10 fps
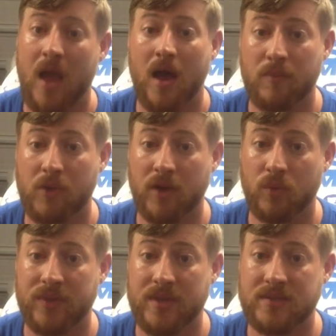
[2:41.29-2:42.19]
I'm Randall
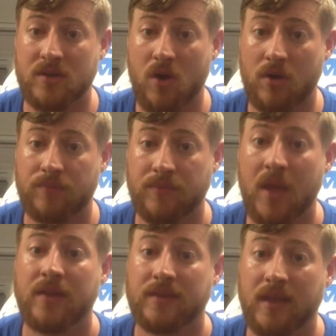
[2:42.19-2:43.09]
with S&R.
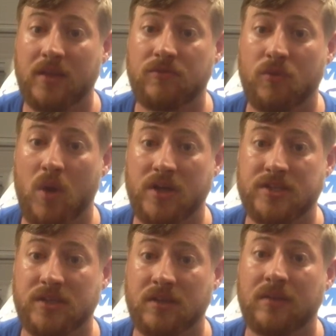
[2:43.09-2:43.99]
Thank you for
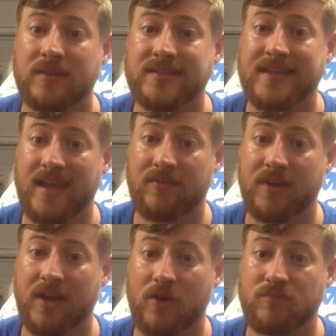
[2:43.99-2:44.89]
watching this tech
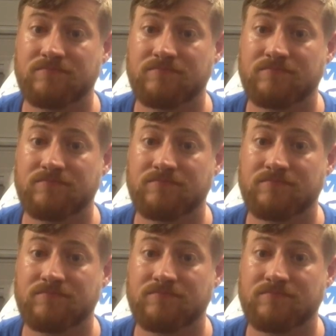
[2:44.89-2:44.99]
video.